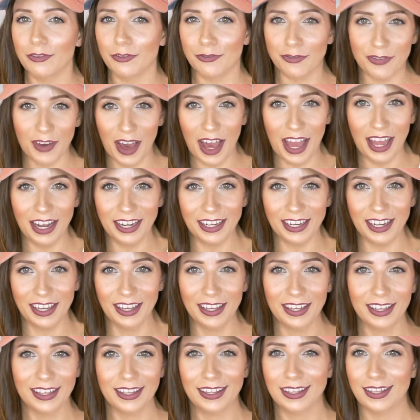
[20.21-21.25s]
fun
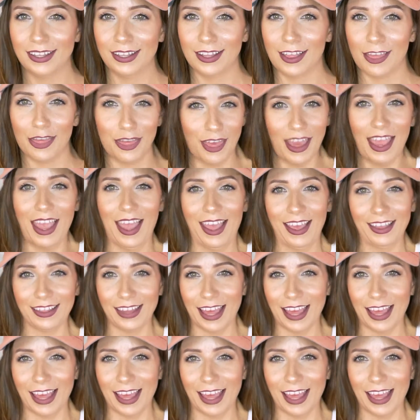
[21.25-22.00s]
thing.